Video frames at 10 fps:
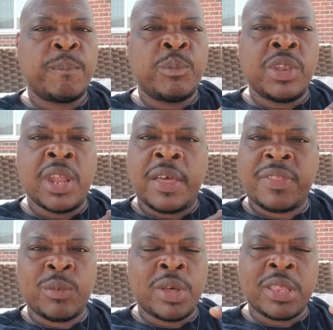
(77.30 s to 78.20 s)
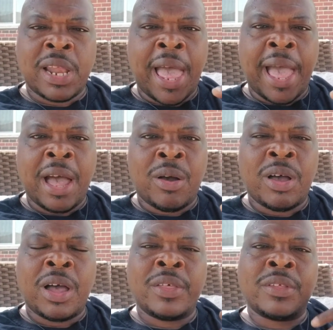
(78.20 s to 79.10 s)
nothing was allowed
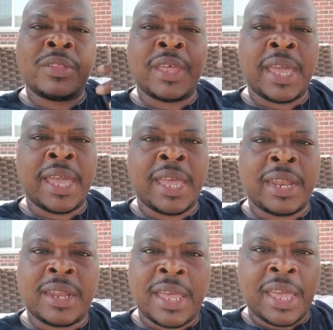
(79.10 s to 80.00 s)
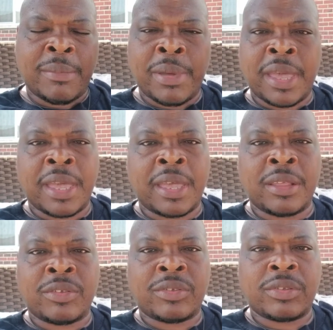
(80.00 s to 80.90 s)
other than
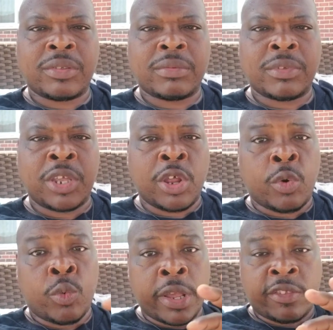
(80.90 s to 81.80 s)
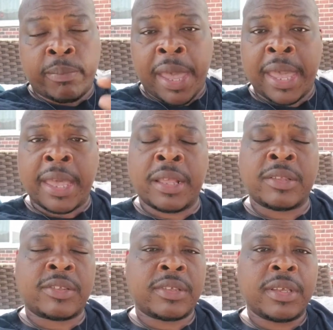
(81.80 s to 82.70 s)
headbands, you know,
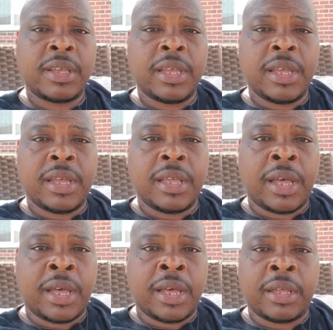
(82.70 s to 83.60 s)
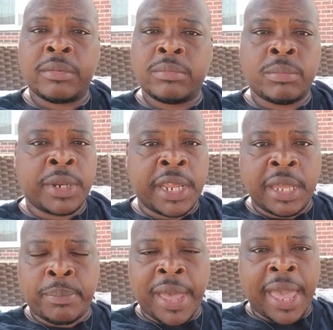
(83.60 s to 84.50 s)
wristbands,
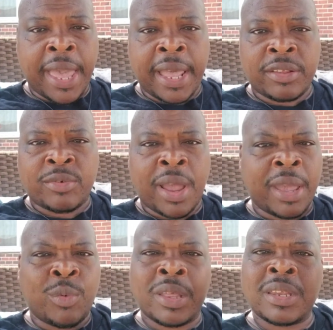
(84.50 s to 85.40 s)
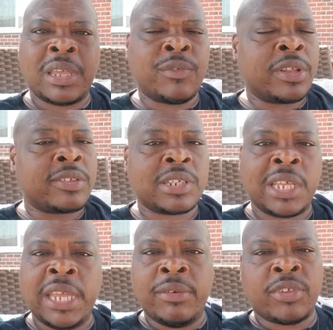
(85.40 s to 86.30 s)
knee pads, right? Wasn't even the
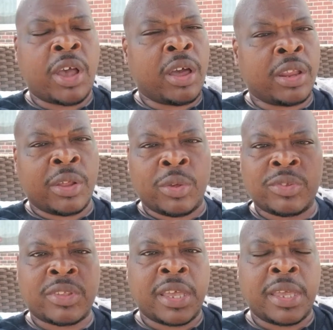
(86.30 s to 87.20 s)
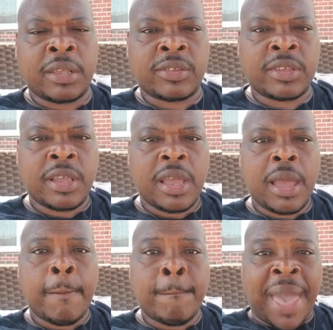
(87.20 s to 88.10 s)
sleeves, all of those things
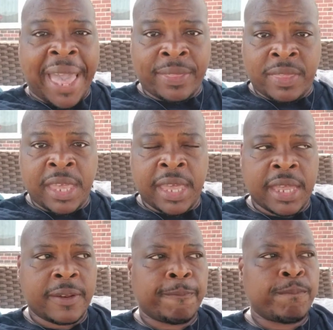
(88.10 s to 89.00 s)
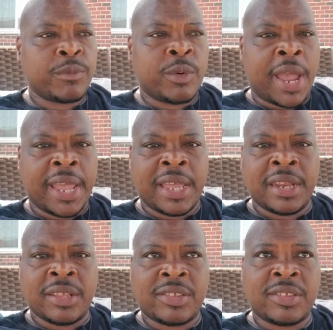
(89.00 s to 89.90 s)
back then, right? And
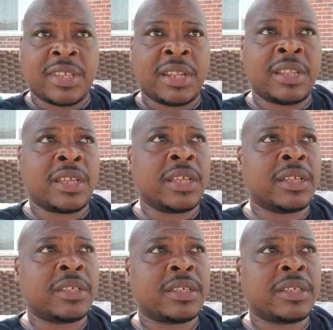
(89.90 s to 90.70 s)
this is in the